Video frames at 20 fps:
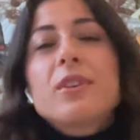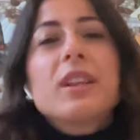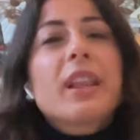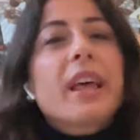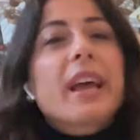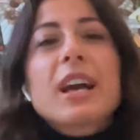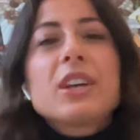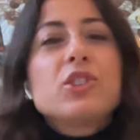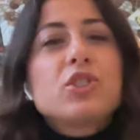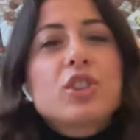feel
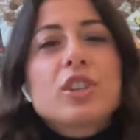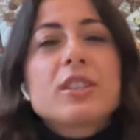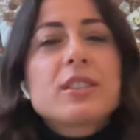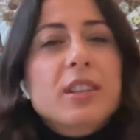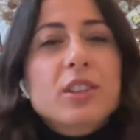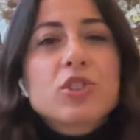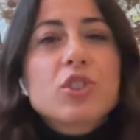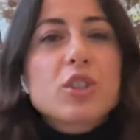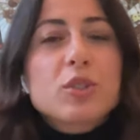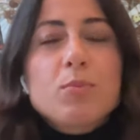like I share
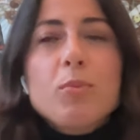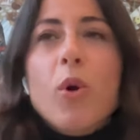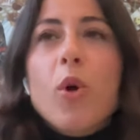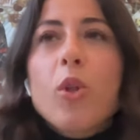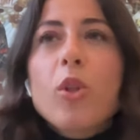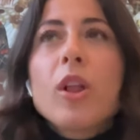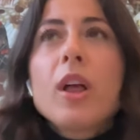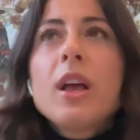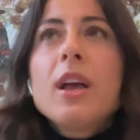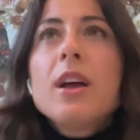such a
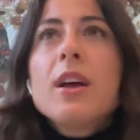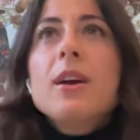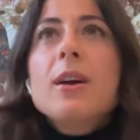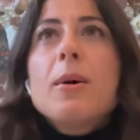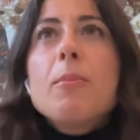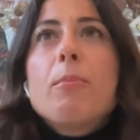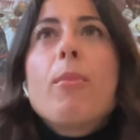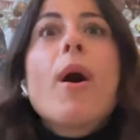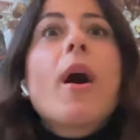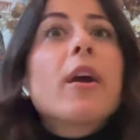small
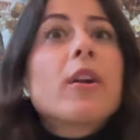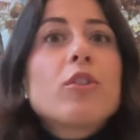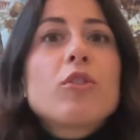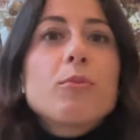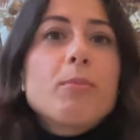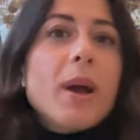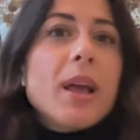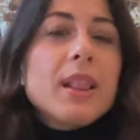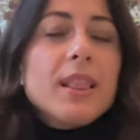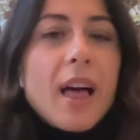part
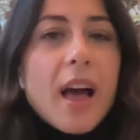of my